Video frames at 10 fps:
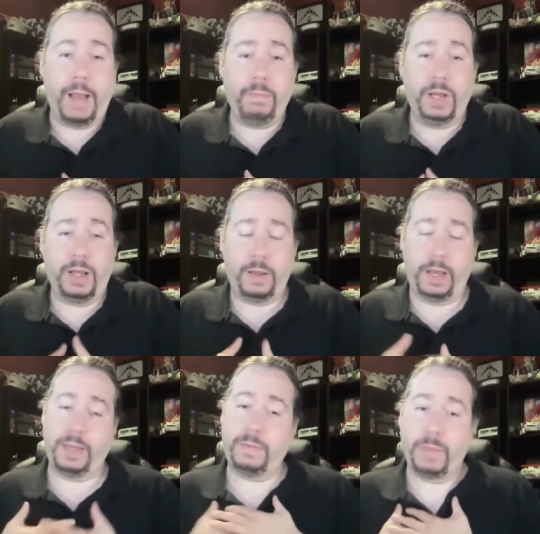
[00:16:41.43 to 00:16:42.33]
I'm
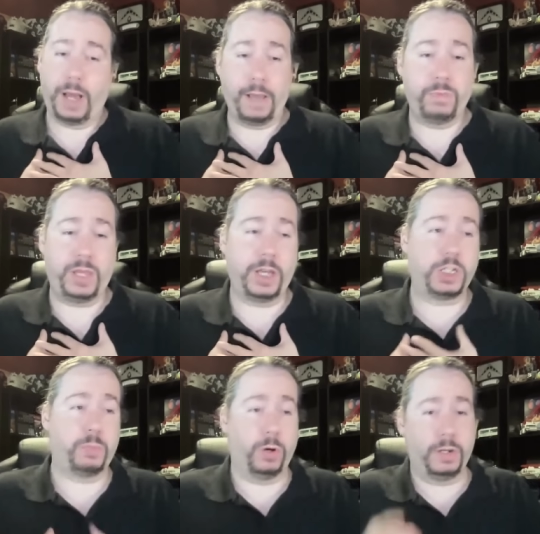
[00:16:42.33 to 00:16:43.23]
not, I'm, I'm the
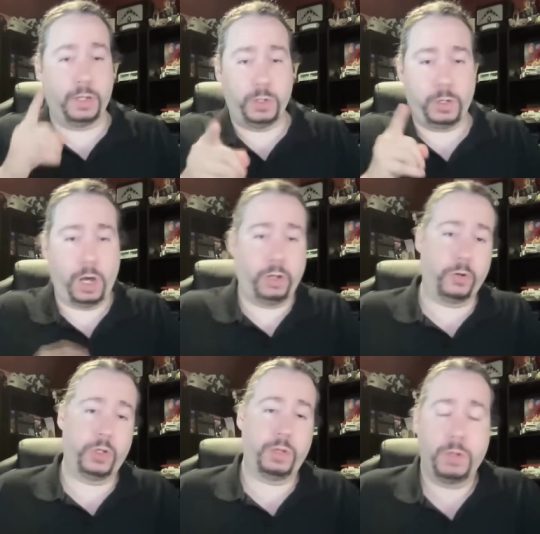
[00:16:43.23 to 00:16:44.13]
expert.
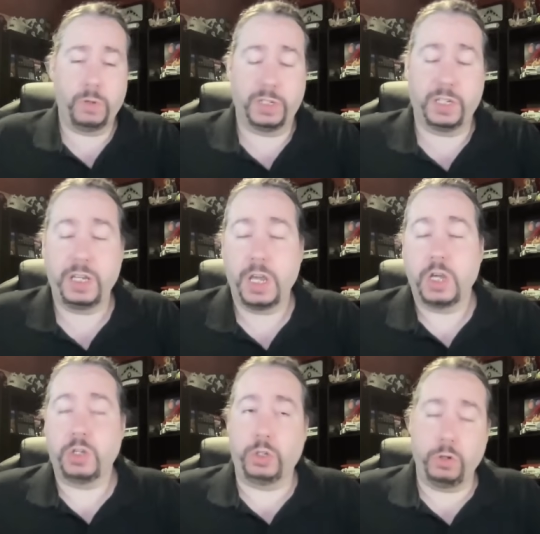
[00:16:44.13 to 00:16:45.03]
Y'all are the community.
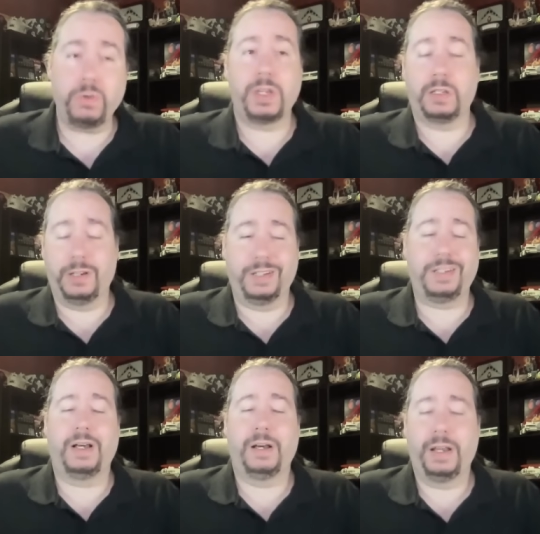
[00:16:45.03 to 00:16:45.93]
You get to
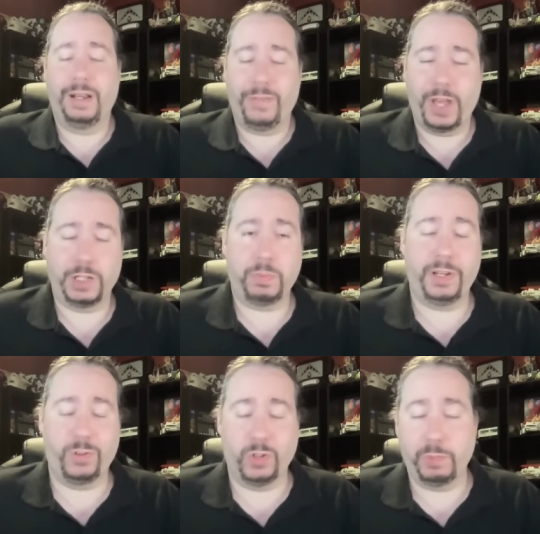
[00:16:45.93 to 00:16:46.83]
decide if that is
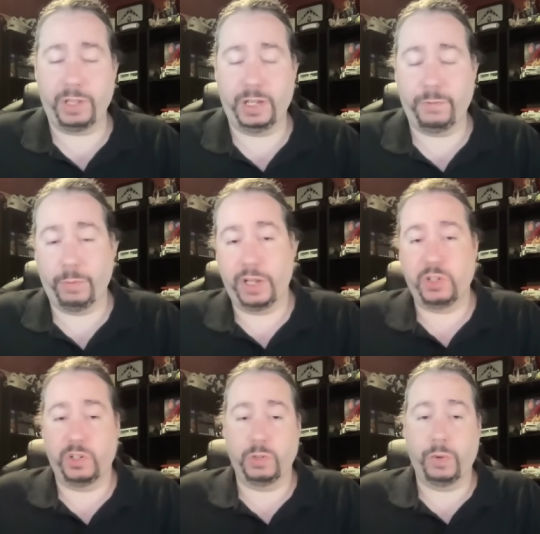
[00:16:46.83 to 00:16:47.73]
plagiarism of the information
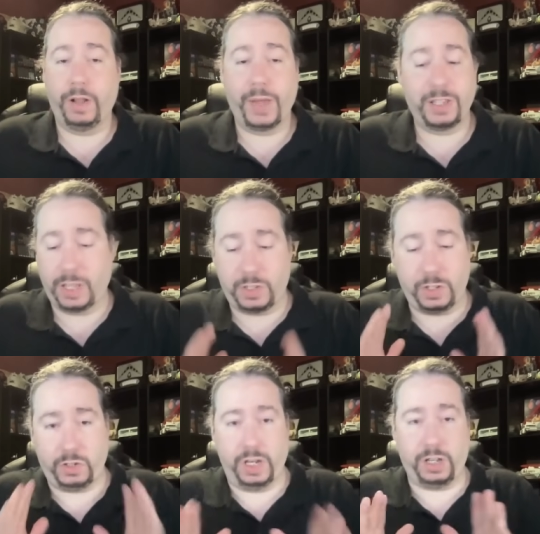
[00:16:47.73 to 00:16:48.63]
as well. That's, that's
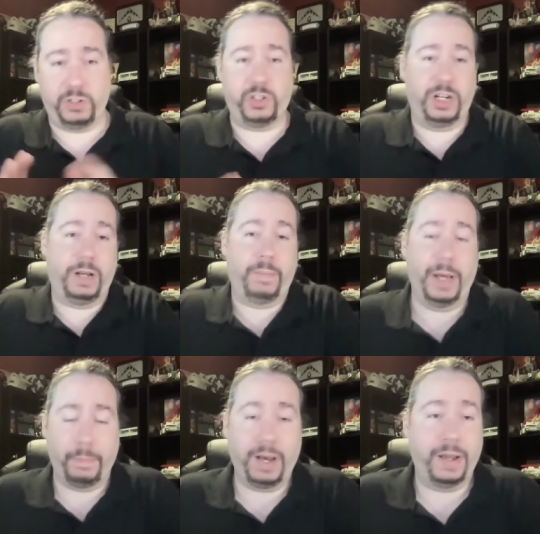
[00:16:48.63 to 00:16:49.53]
y'all's job, not
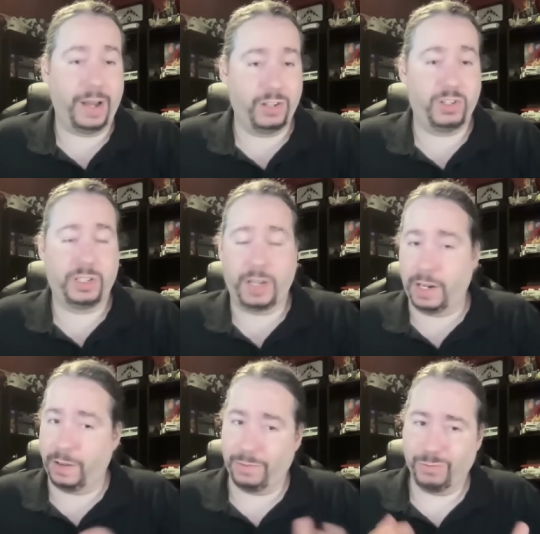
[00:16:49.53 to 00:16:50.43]
mine. I just kind
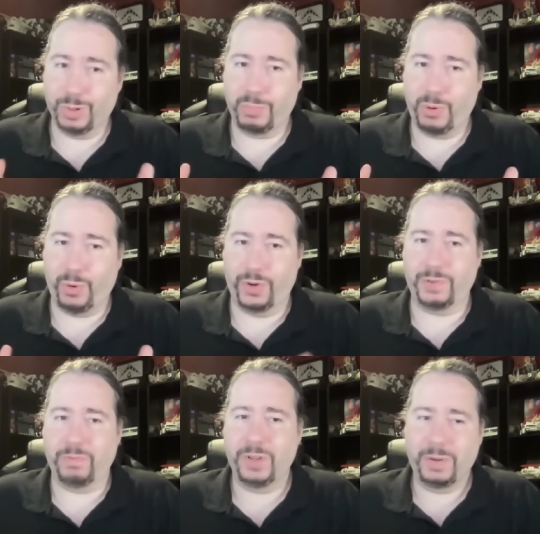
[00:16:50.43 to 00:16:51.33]
of report and
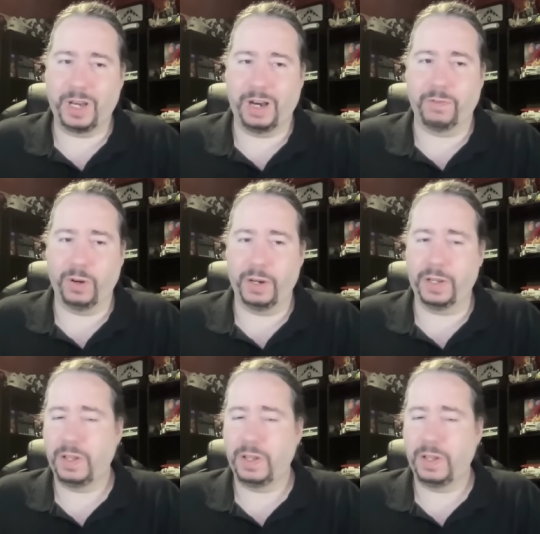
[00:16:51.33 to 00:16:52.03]
cover on it.